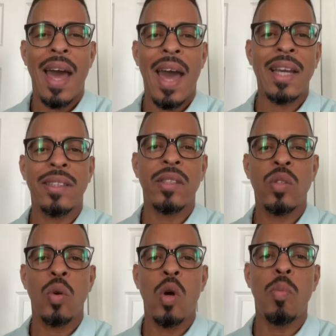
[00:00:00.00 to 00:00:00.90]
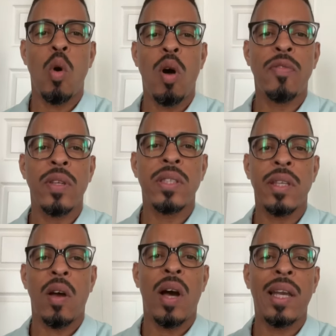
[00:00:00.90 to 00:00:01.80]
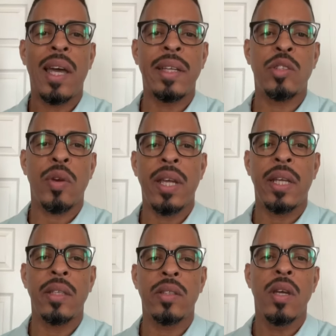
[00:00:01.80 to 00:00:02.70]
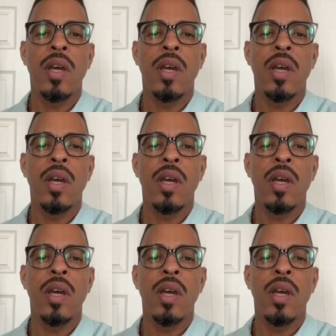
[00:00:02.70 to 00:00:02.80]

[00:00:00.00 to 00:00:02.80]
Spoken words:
Access to home office and online trainings.